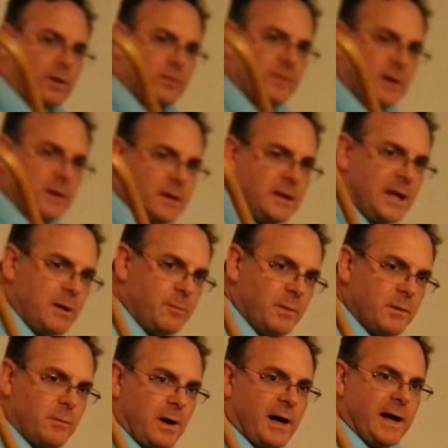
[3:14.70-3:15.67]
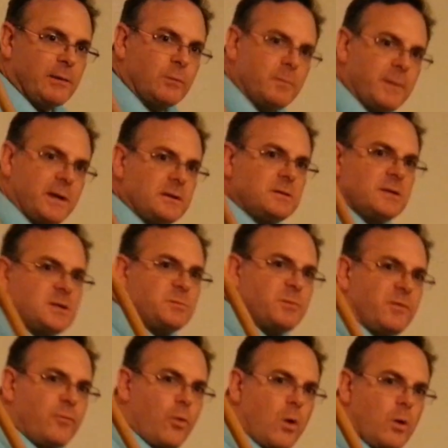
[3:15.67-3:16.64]
thing to keep in mind, we mentioned this
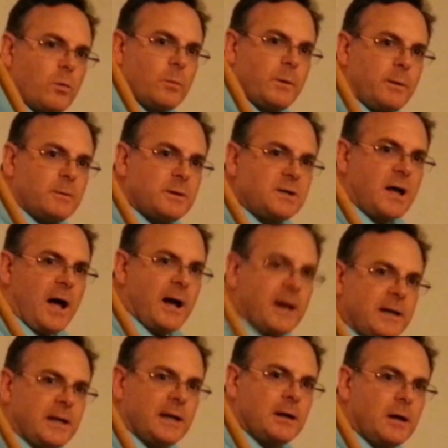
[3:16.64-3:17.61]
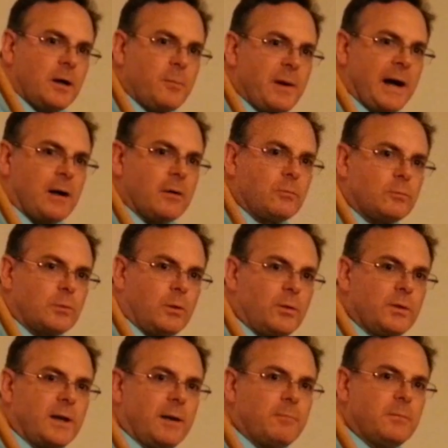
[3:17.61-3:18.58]
before when we were talking about rolled
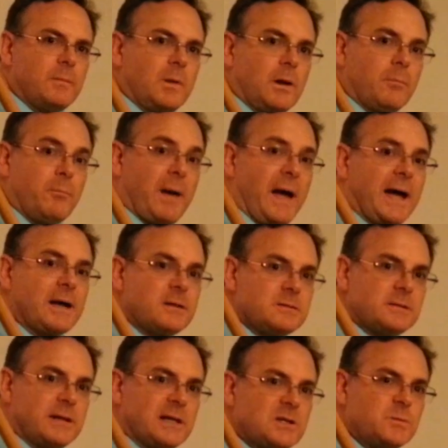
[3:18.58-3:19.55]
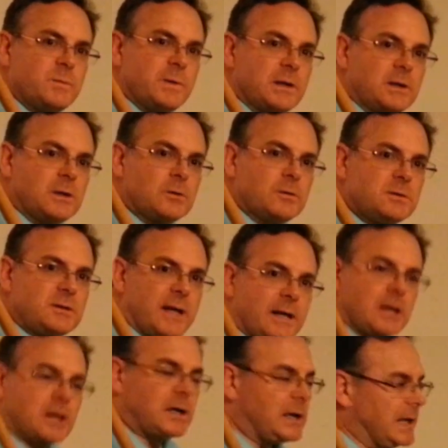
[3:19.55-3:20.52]
up magazines being used like a
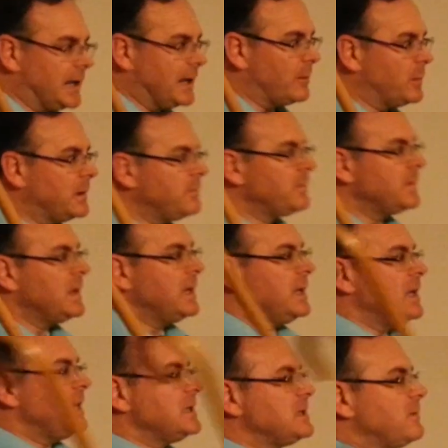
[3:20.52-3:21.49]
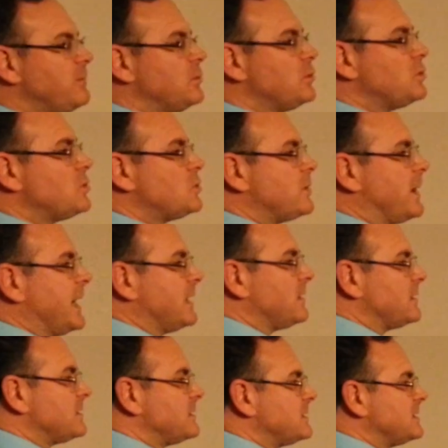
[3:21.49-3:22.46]
club, is if you strike the
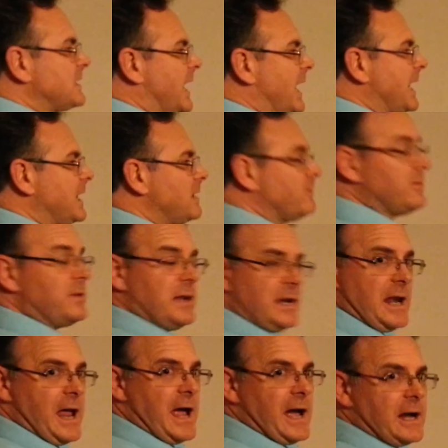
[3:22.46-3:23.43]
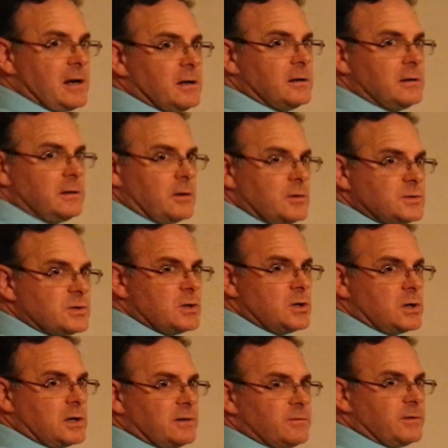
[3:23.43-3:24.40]
side of the neck, there's a
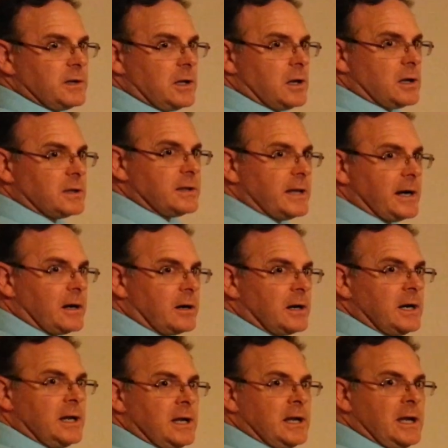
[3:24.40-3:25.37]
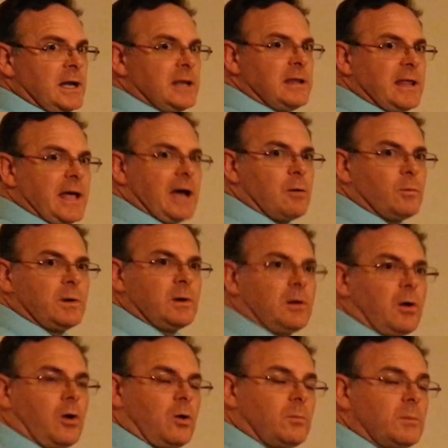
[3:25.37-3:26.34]
nerve along there, and that will
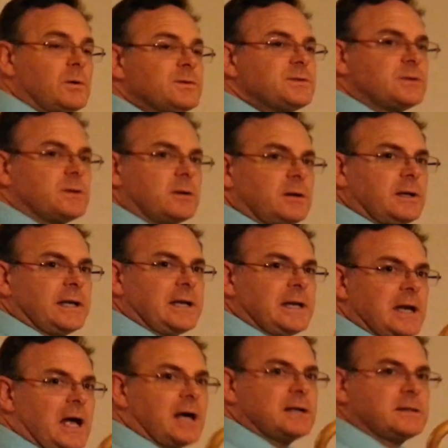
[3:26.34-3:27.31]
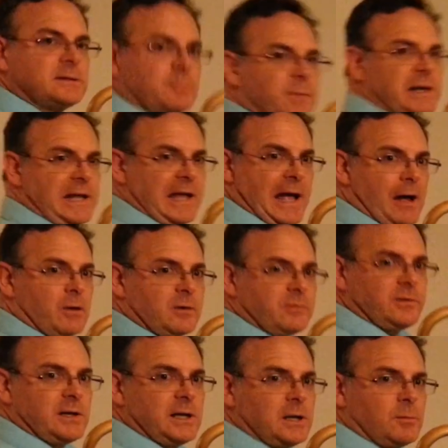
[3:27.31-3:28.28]
almost certainly knock somebody out if
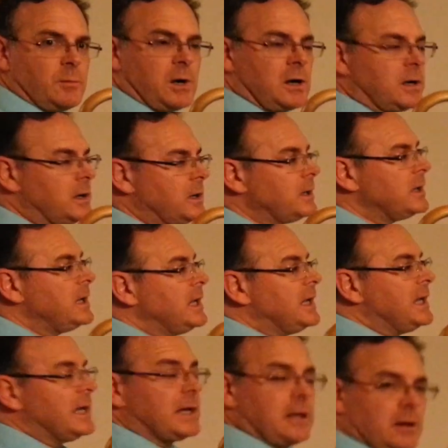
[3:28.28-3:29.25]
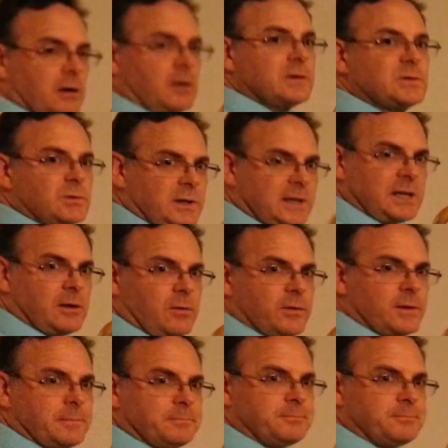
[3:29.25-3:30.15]
you hit them hard. It can also kill